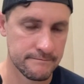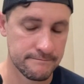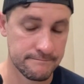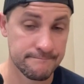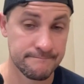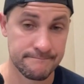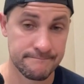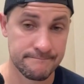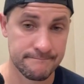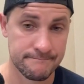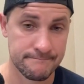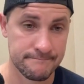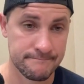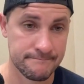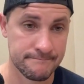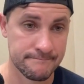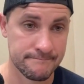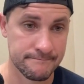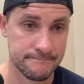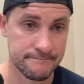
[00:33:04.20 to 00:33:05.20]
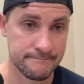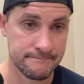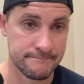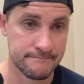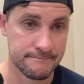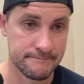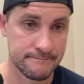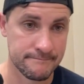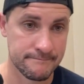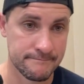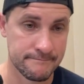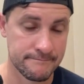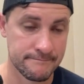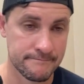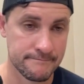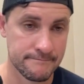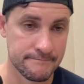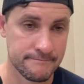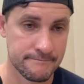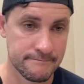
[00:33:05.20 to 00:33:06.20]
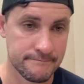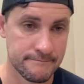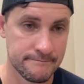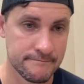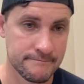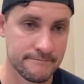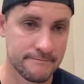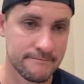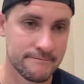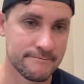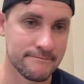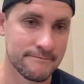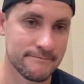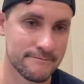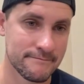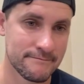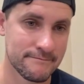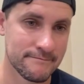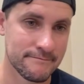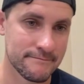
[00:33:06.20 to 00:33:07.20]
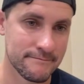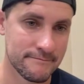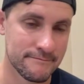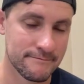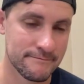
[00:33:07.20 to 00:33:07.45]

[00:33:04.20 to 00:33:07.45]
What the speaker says: No words are spoken by the person on screen.